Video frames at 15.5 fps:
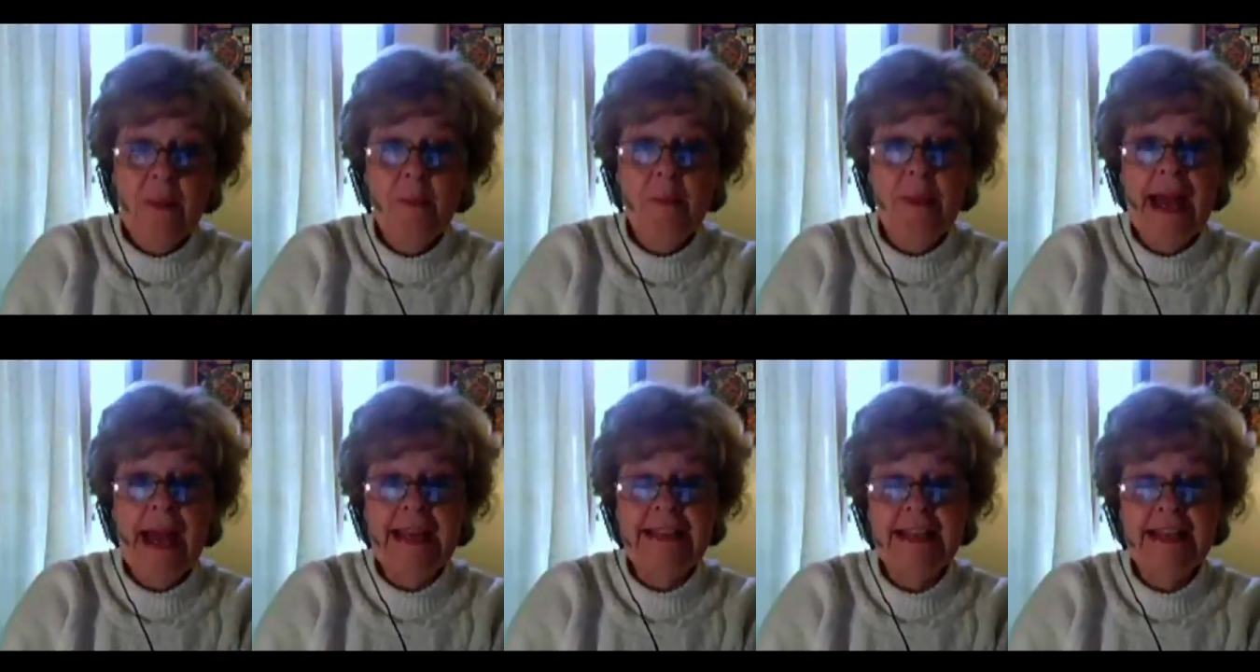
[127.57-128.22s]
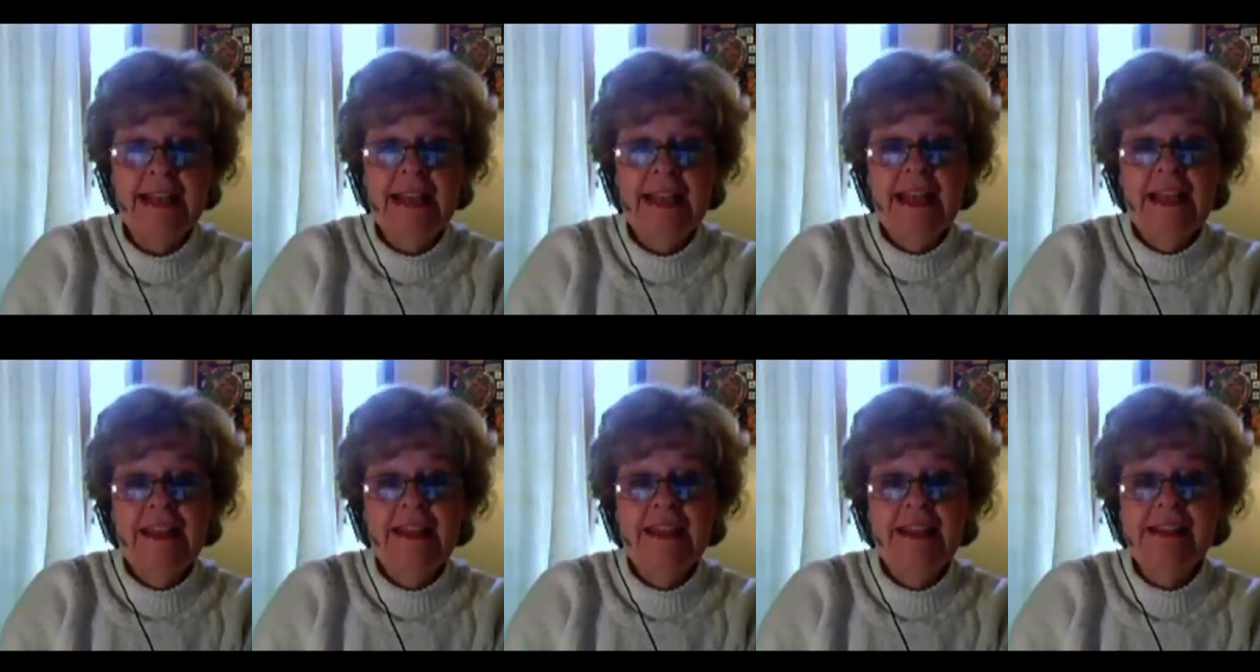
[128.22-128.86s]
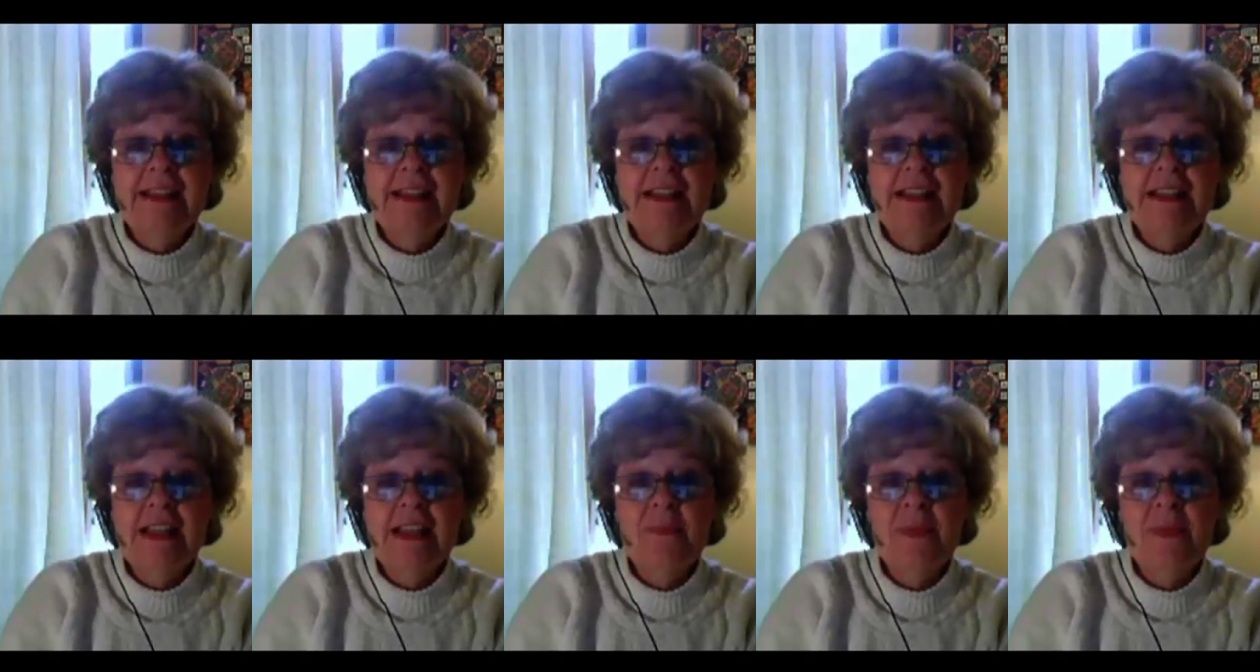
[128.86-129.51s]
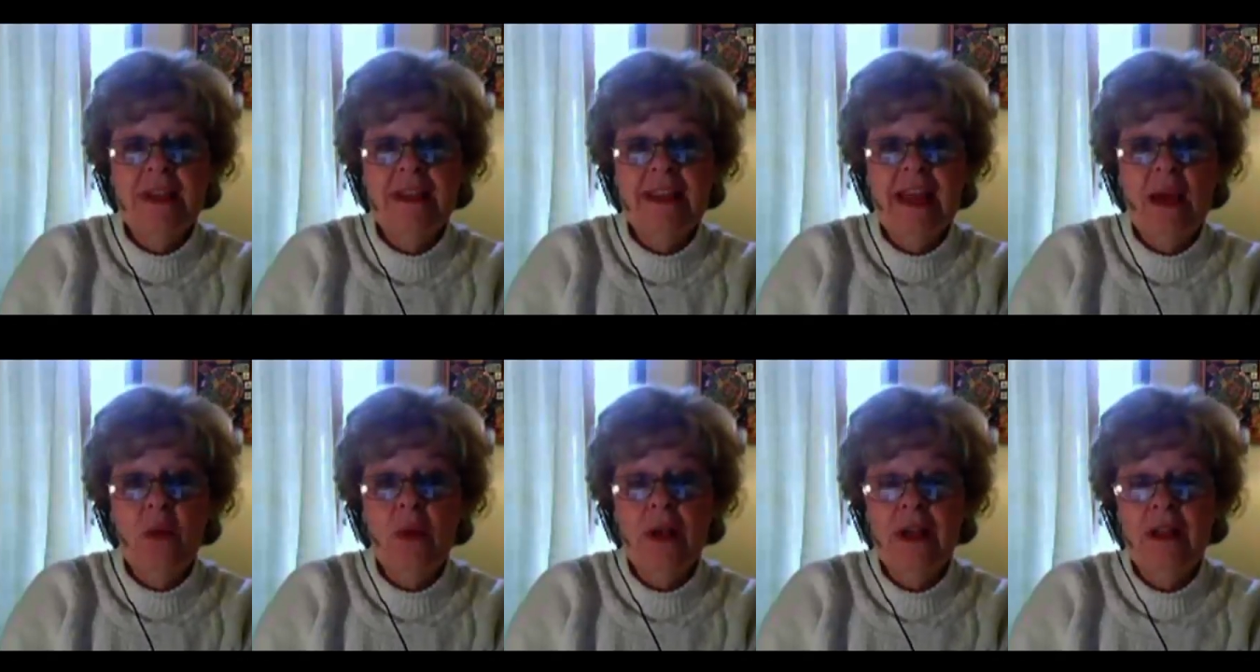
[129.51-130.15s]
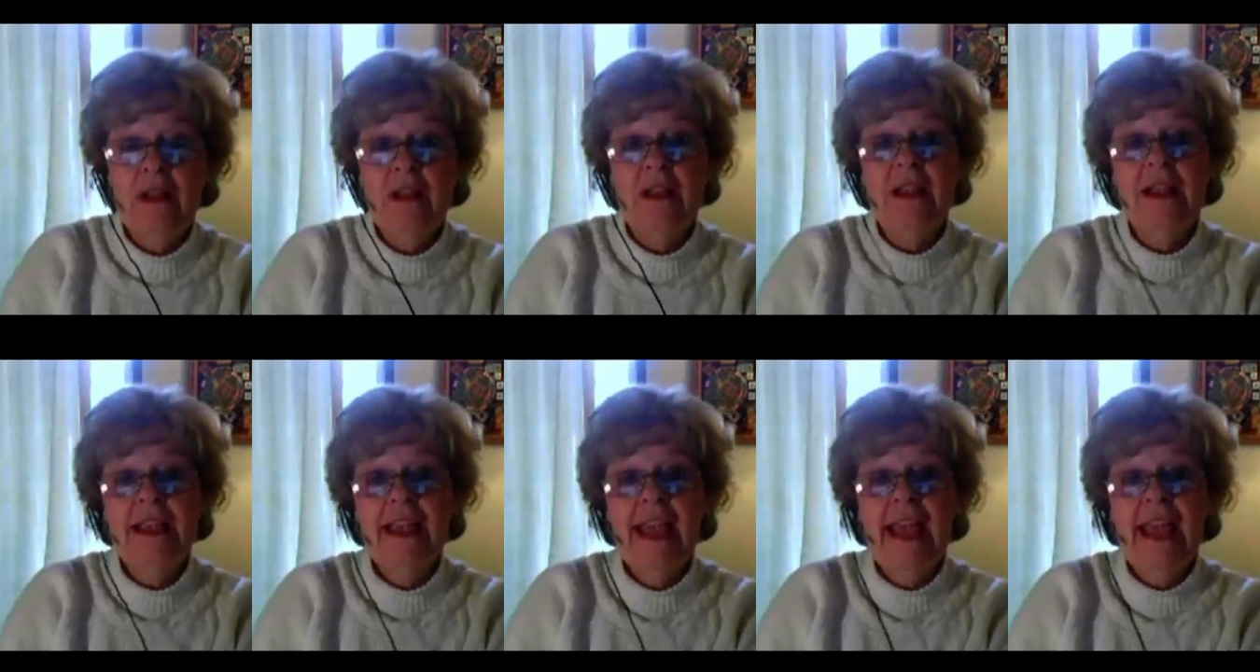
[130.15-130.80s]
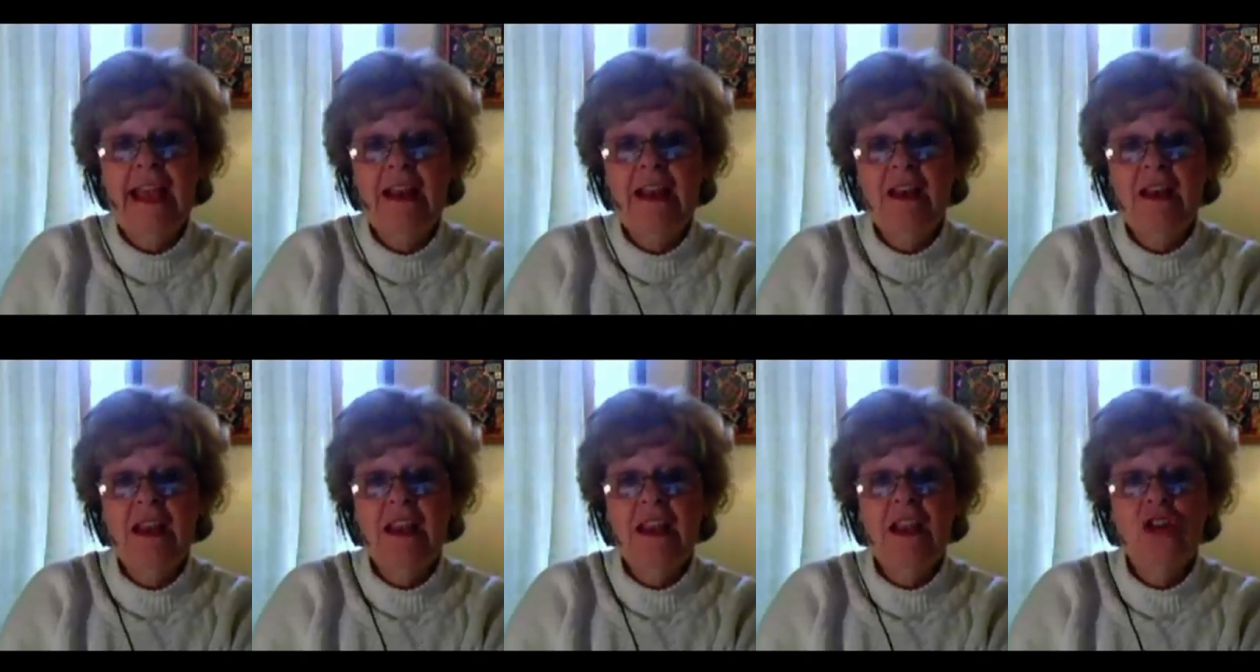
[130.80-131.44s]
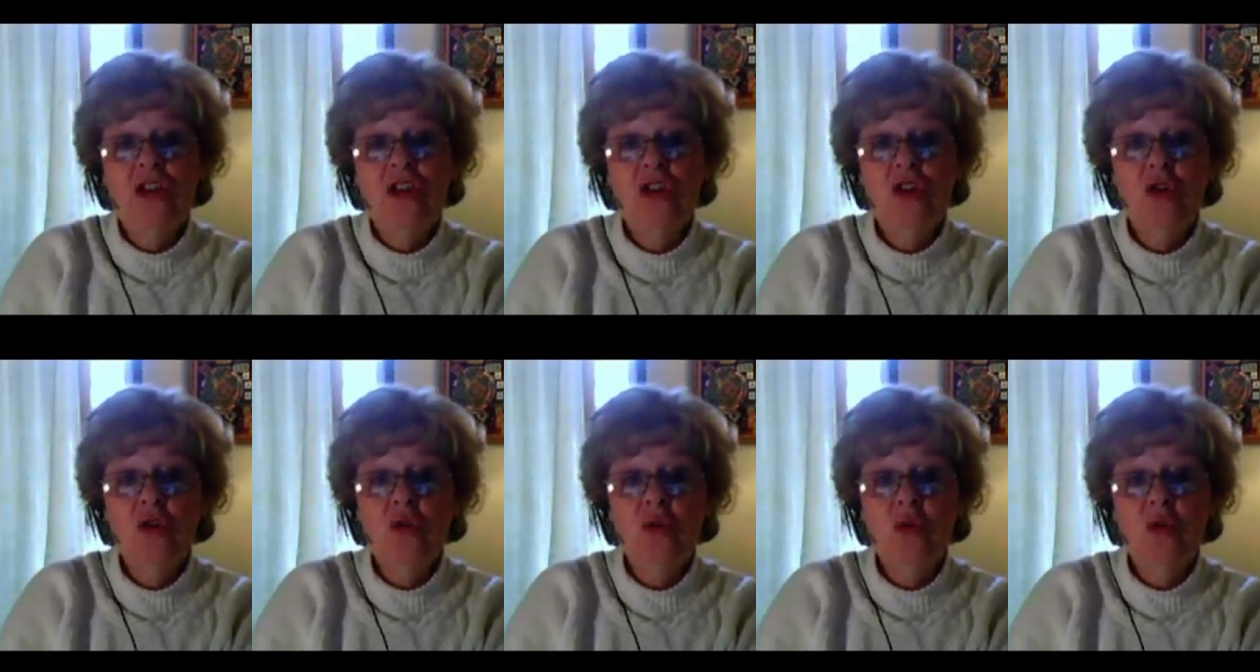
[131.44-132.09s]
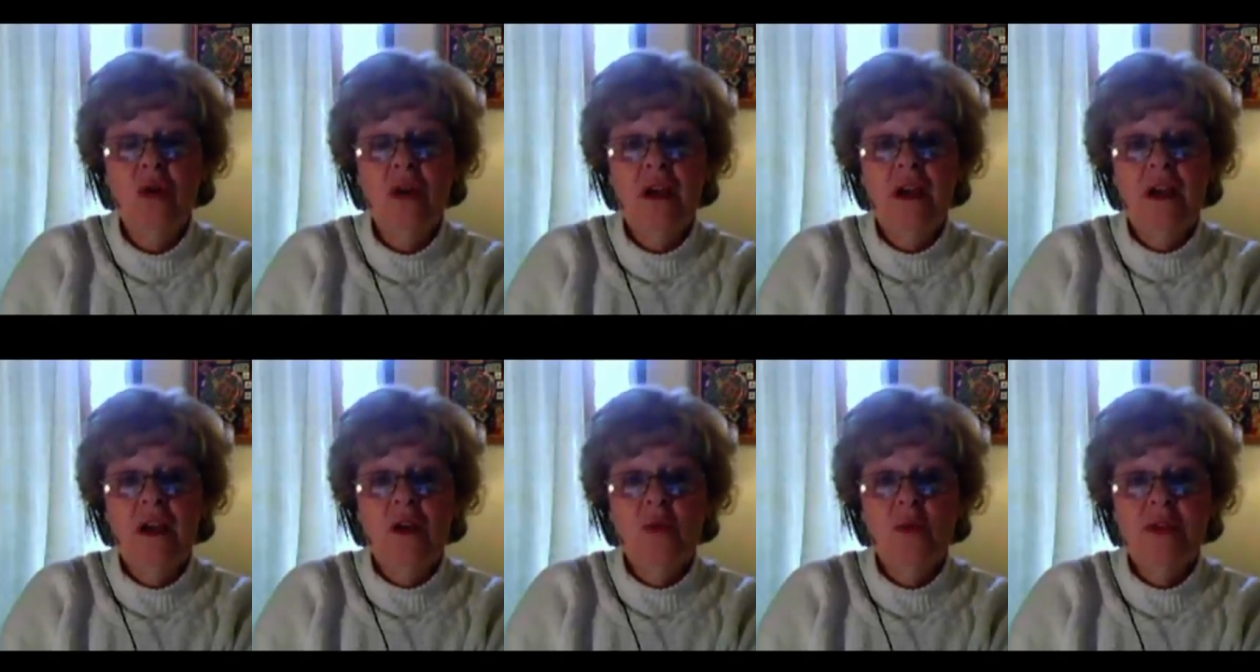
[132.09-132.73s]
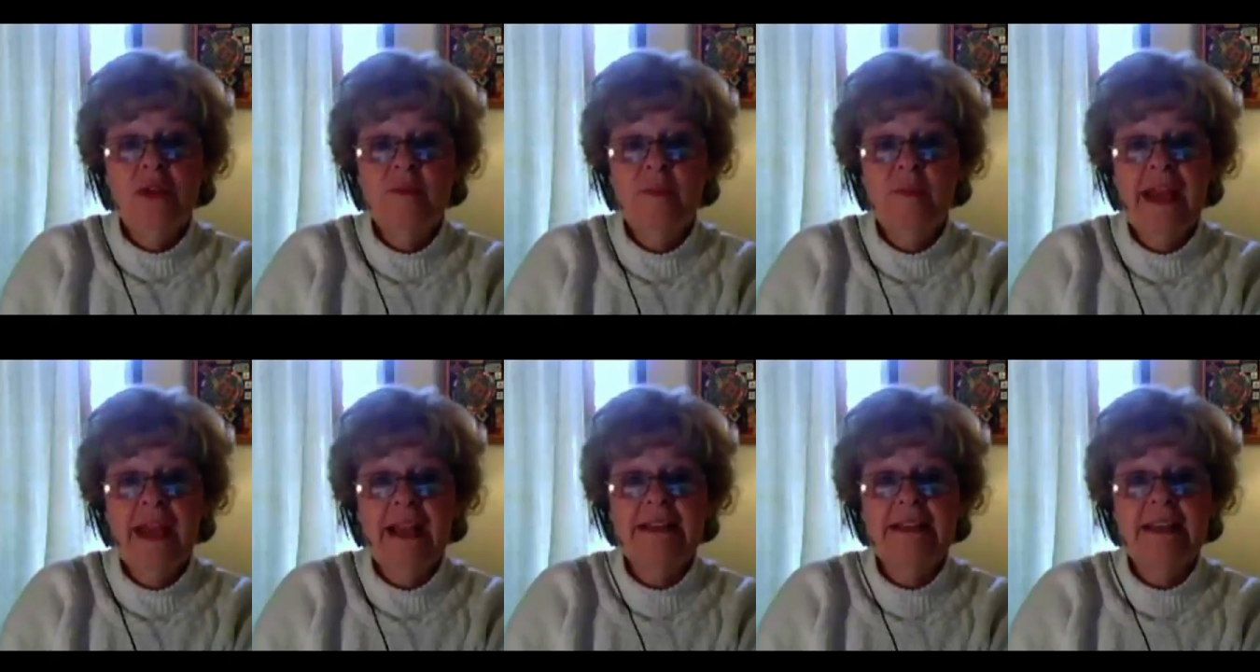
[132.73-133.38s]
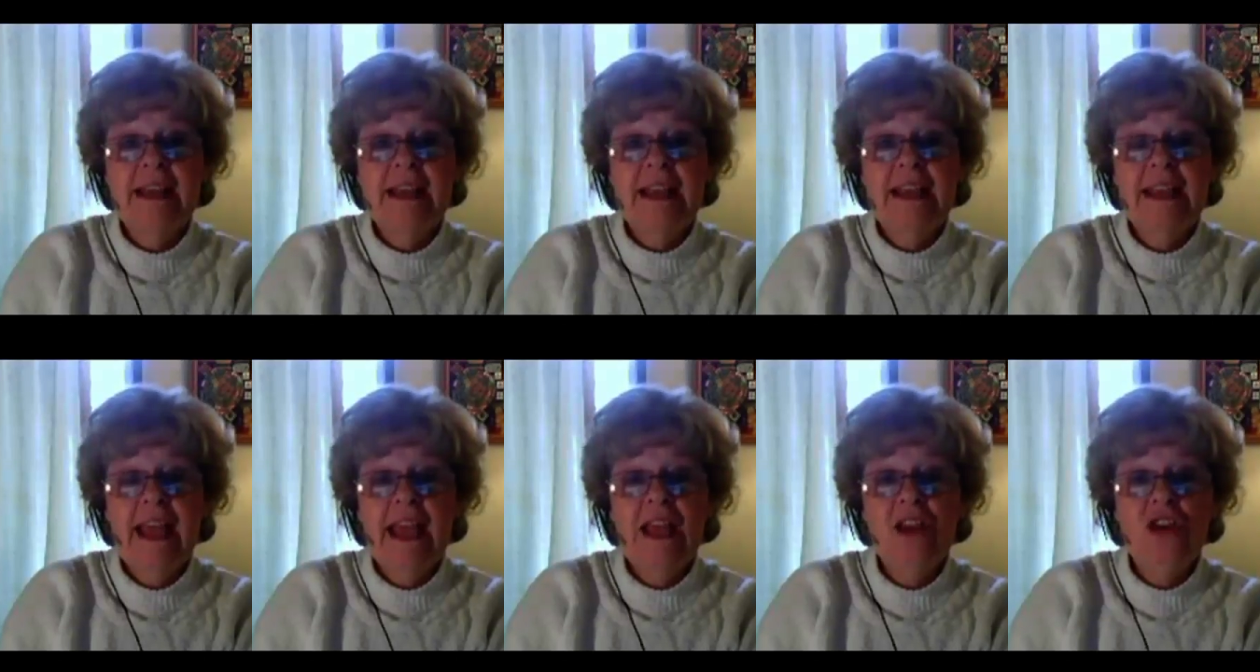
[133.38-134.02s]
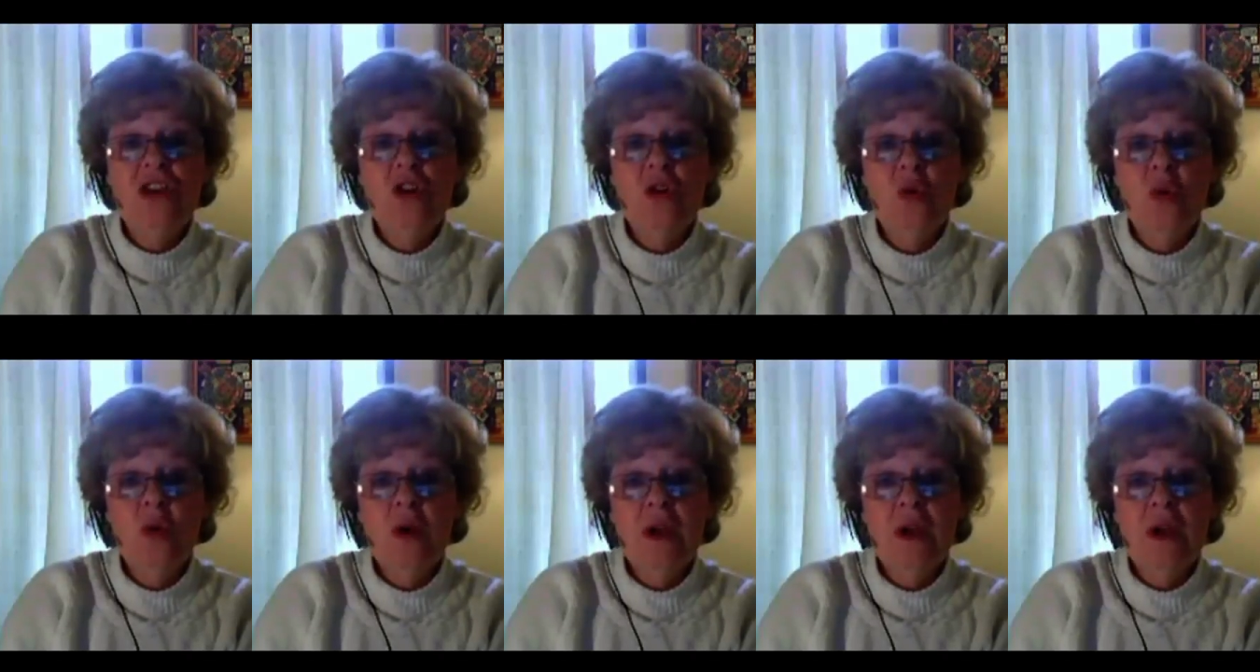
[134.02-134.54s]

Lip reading: but this is something that will gain you respect, gain you